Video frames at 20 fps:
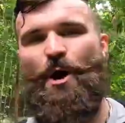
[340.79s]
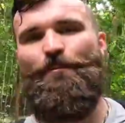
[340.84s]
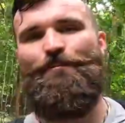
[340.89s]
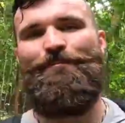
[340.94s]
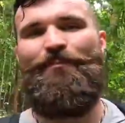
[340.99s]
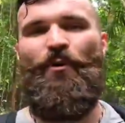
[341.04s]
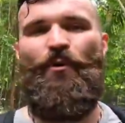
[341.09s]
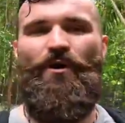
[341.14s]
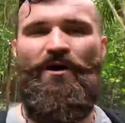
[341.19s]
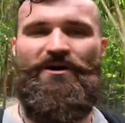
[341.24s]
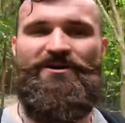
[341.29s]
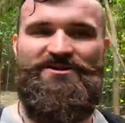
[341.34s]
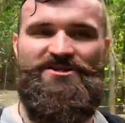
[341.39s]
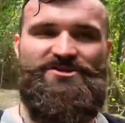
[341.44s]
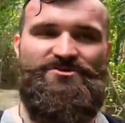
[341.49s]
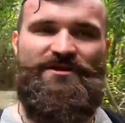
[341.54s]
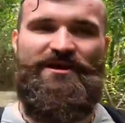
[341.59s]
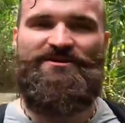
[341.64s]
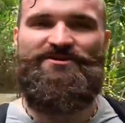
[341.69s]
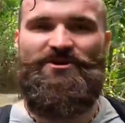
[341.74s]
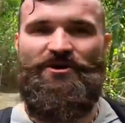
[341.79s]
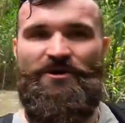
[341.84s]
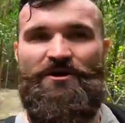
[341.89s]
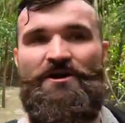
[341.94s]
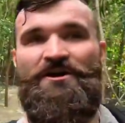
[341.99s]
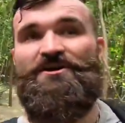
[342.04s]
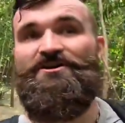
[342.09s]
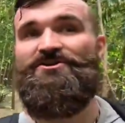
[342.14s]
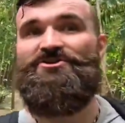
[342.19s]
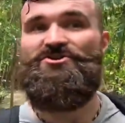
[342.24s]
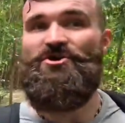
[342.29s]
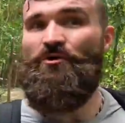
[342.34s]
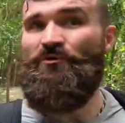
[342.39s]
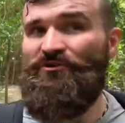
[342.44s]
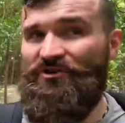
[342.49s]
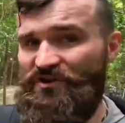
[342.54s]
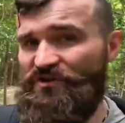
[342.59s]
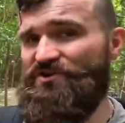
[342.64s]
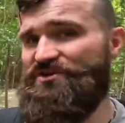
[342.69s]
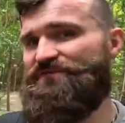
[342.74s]
and boa constrictor
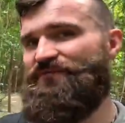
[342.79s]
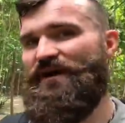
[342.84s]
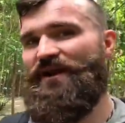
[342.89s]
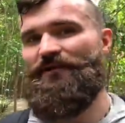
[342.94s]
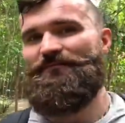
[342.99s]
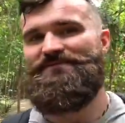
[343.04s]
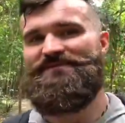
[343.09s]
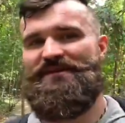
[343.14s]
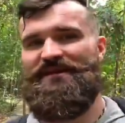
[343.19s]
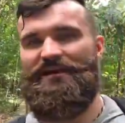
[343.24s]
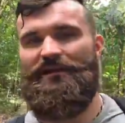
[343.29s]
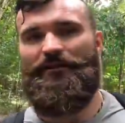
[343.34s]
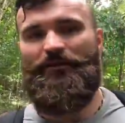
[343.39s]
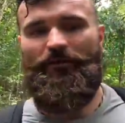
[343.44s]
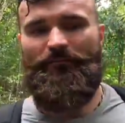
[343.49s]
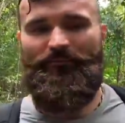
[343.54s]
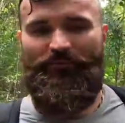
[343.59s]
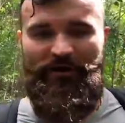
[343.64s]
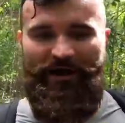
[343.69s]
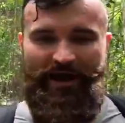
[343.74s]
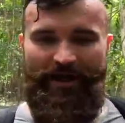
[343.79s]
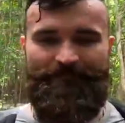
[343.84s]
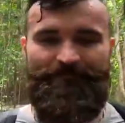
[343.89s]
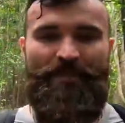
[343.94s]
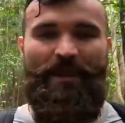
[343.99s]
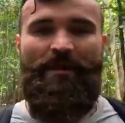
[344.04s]
don't use venom to kill their prey,